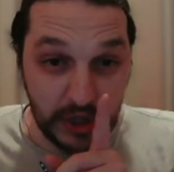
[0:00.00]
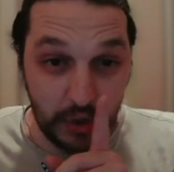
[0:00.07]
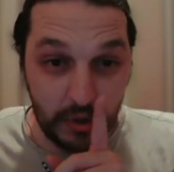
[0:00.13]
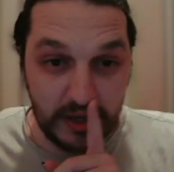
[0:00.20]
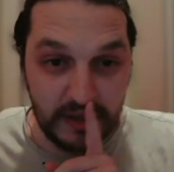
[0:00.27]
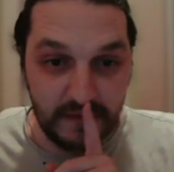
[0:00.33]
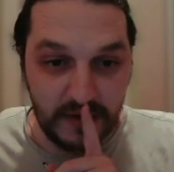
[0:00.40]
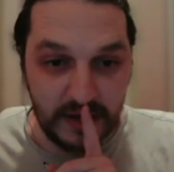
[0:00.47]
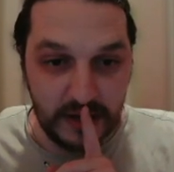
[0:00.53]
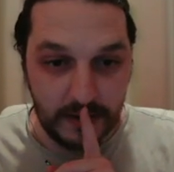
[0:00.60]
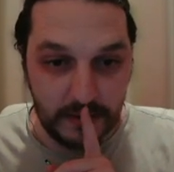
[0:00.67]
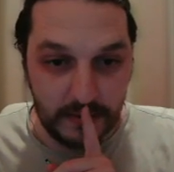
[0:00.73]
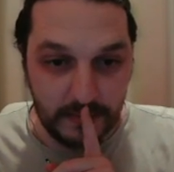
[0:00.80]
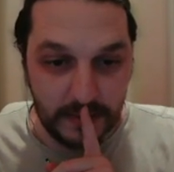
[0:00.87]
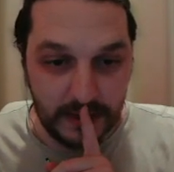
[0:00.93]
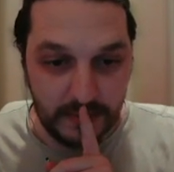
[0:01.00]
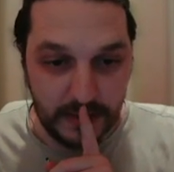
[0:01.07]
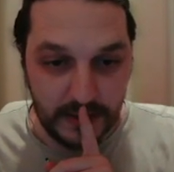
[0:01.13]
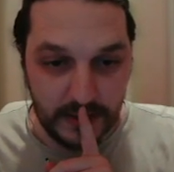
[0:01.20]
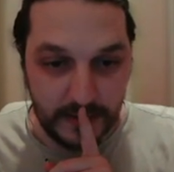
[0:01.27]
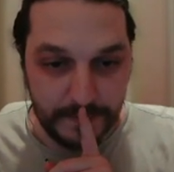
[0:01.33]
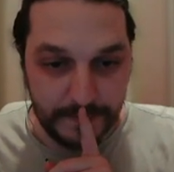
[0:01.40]
chunky videos. Where
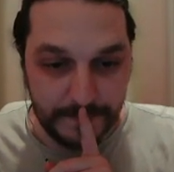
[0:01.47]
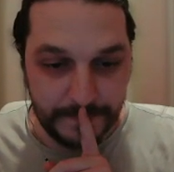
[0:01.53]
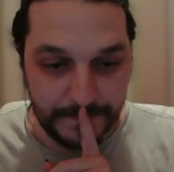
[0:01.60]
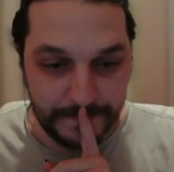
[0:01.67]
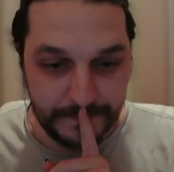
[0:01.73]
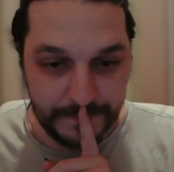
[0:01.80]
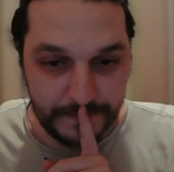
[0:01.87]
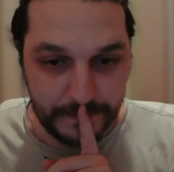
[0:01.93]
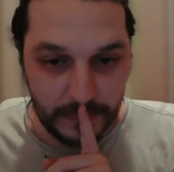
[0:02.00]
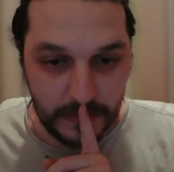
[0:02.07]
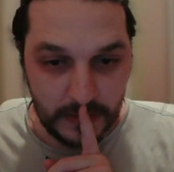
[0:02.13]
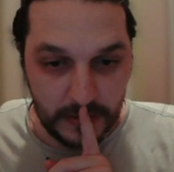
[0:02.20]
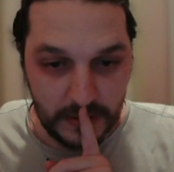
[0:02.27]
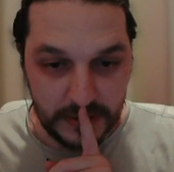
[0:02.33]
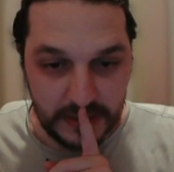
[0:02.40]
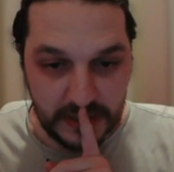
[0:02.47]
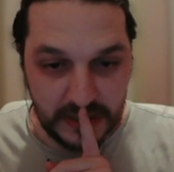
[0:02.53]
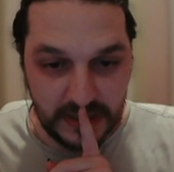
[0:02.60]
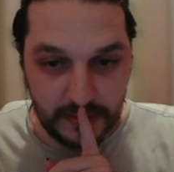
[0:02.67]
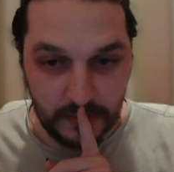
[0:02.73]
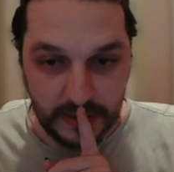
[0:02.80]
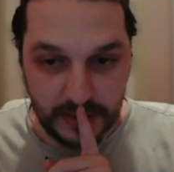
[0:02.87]
is it?
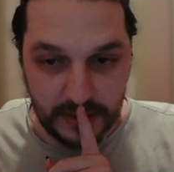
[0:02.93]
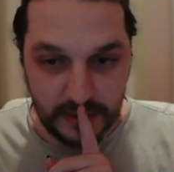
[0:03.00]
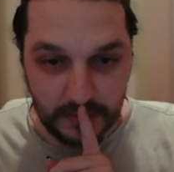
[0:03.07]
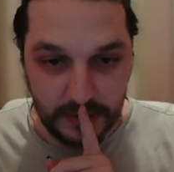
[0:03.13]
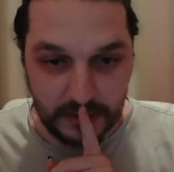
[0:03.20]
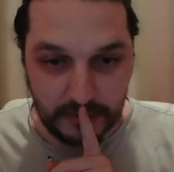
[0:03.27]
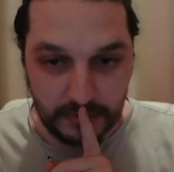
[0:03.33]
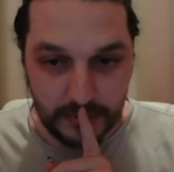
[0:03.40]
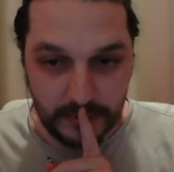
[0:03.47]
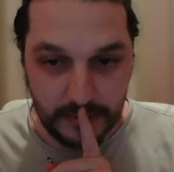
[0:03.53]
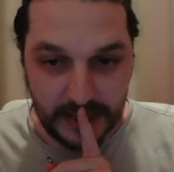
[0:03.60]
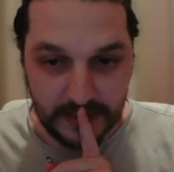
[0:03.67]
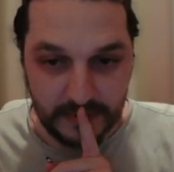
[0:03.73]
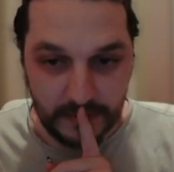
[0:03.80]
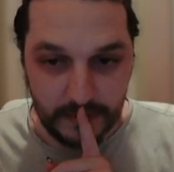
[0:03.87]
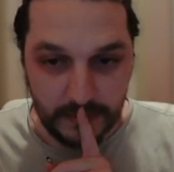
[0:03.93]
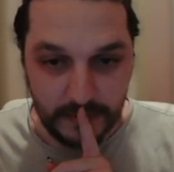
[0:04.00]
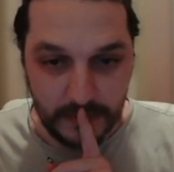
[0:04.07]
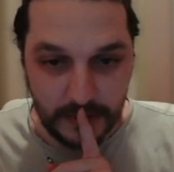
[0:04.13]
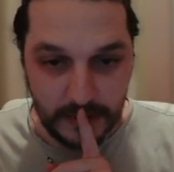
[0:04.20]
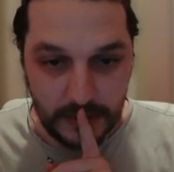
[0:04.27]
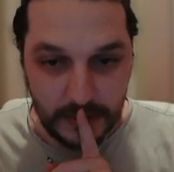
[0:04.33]
These ones are the ones I want to react to.
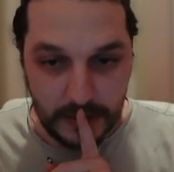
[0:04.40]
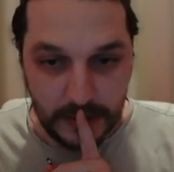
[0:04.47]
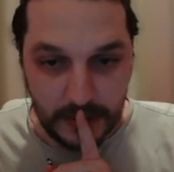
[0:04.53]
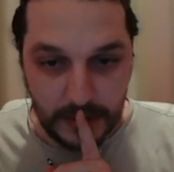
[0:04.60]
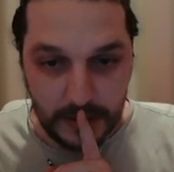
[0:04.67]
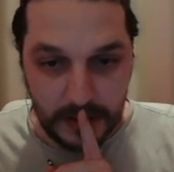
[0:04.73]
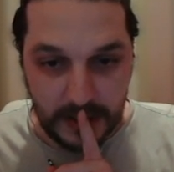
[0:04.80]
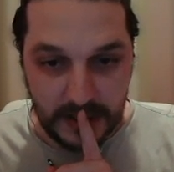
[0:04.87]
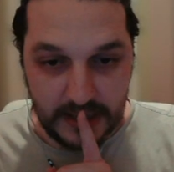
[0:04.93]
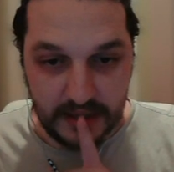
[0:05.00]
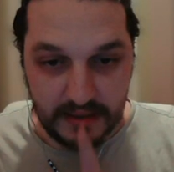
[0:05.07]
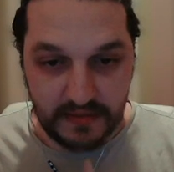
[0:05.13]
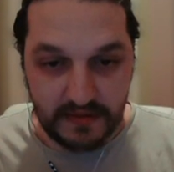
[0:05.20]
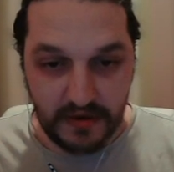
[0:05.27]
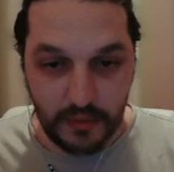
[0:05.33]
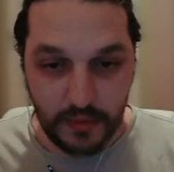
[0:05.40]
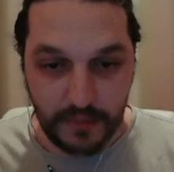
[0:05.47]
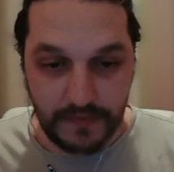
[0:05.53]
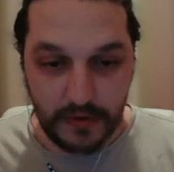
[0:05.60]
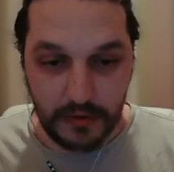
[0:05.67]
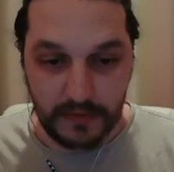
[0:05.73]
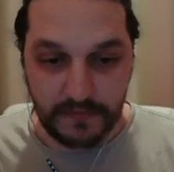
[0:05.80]
And there's 2
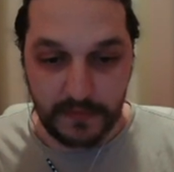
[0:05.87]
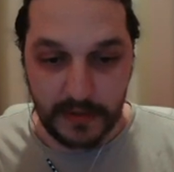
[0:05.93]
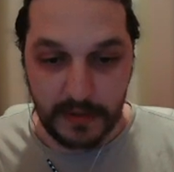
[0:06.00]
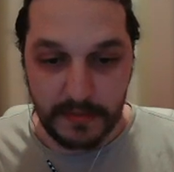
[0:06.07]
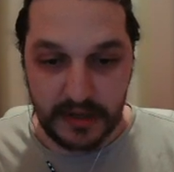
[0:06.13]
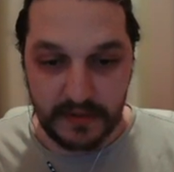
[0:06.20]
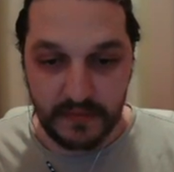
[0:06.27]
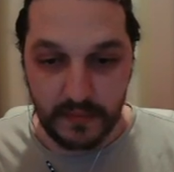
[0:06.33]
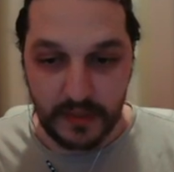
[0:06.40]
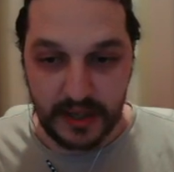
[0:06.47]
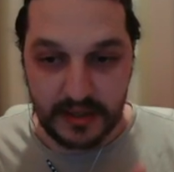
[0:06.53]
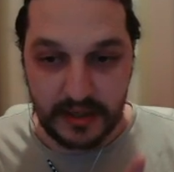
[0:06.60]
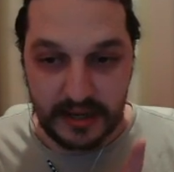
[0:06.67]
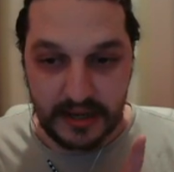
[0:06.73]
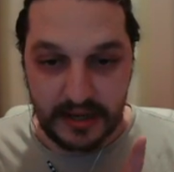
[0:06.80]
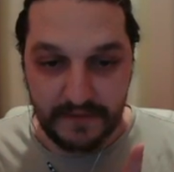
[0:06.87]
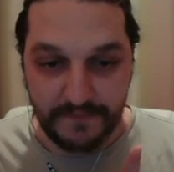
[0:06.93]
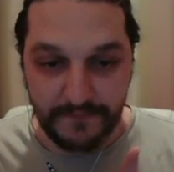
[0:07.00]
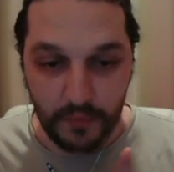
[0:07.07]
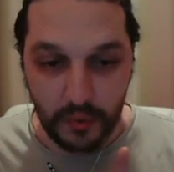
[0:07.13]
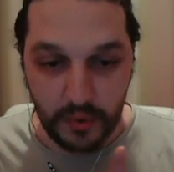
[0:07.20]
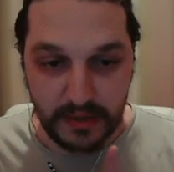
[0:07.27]
of those from the Men of the West, and they're
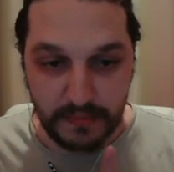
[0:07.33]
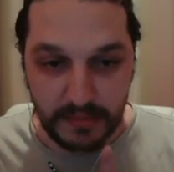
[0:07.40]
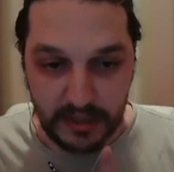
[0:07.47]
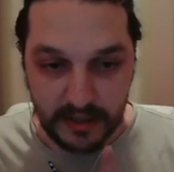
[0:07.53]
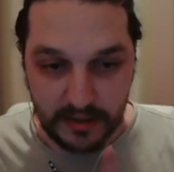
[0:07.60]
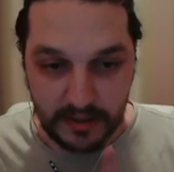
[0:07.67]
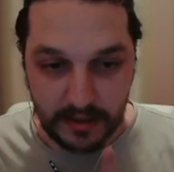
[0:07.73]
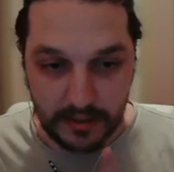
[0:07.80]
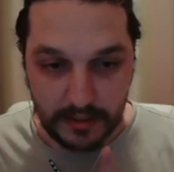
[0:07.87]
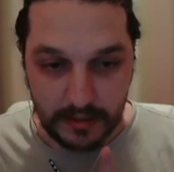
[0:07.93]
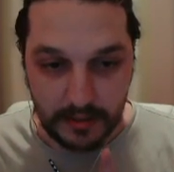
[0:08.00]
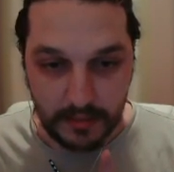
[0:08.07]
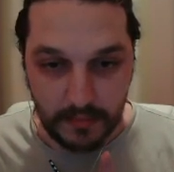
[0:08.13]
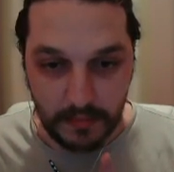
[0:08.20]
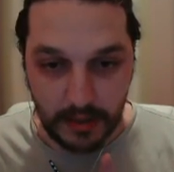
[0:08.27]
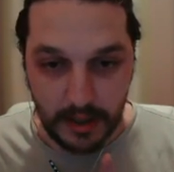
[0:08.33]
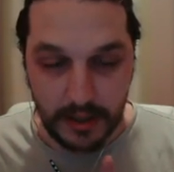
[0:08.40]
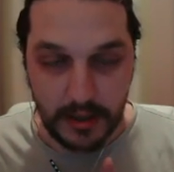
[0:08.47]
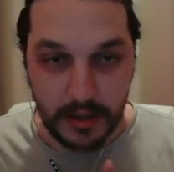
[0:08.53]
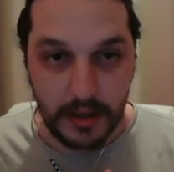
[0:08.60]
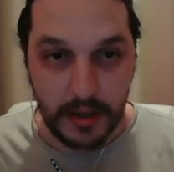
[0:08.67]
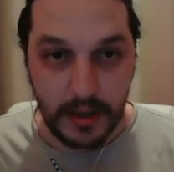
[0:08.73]
40 minutes,
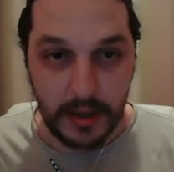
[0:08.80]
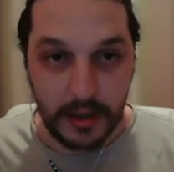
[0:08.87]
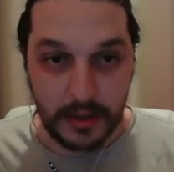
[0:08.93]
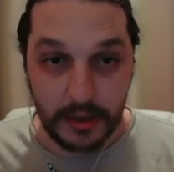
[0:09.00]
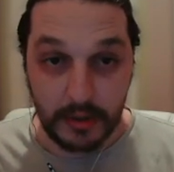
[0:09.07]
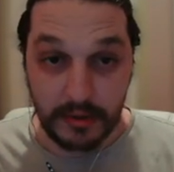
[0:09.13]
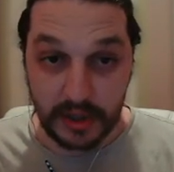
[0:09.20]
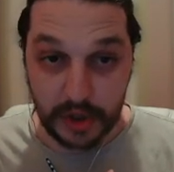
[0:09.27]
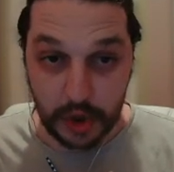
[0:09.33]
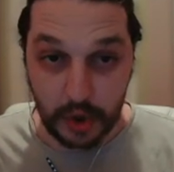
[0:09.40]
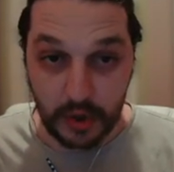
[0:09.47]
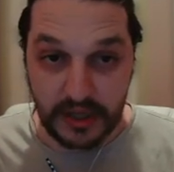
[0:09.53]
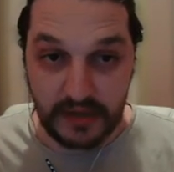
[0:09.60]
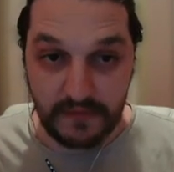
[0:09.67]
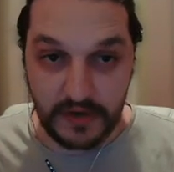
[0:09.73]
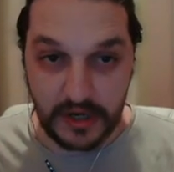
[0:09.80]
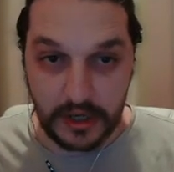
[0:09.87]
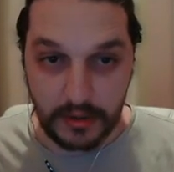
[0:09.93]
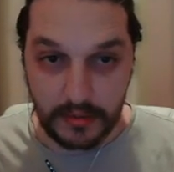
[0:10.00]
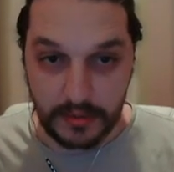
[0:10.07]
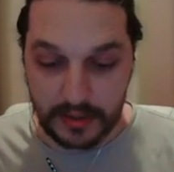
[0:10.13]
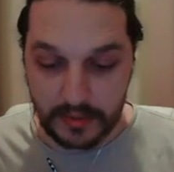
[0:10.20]
right? Those are chunky
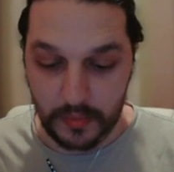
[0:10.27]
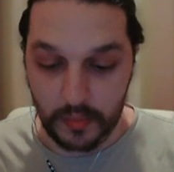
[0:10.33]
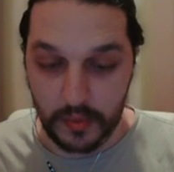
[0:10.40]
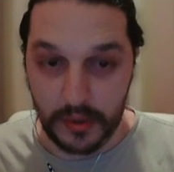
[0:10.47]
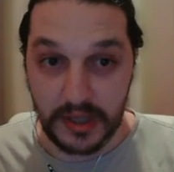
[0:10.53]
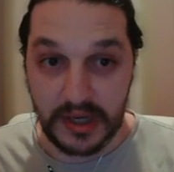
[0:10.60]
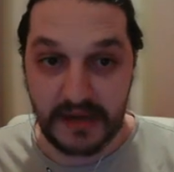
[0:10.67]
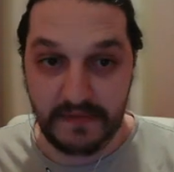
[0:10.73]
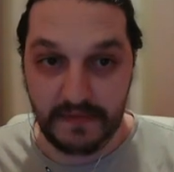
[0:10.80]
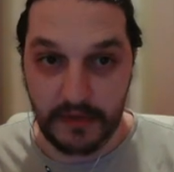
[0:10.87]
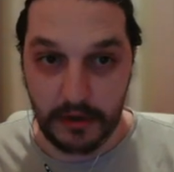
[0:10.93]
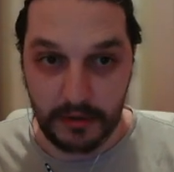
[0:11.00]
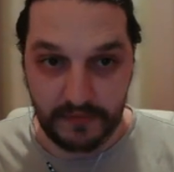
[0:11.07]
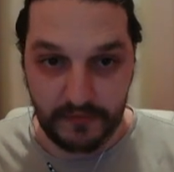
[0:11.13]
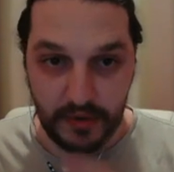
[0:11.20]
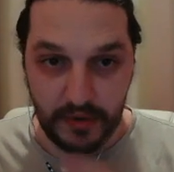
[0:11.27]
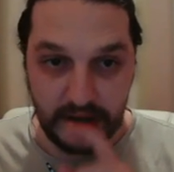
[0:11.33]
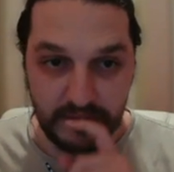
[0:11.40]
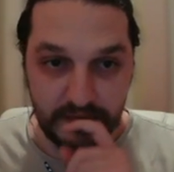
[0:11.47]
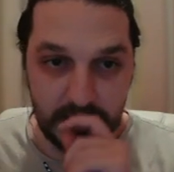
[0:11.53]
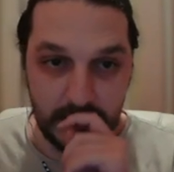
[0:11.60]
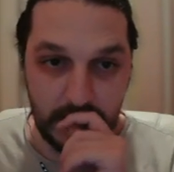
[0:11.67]
videos. We'll leave those for
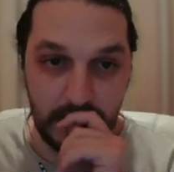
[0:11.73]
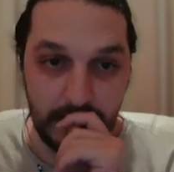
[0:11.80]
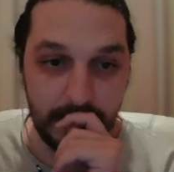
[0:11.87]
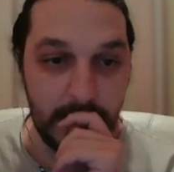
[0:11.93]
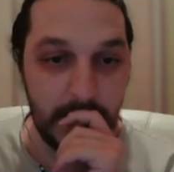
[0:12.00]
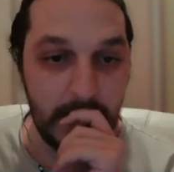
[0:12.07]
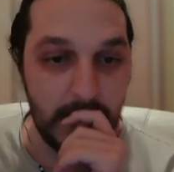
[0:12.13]
another time.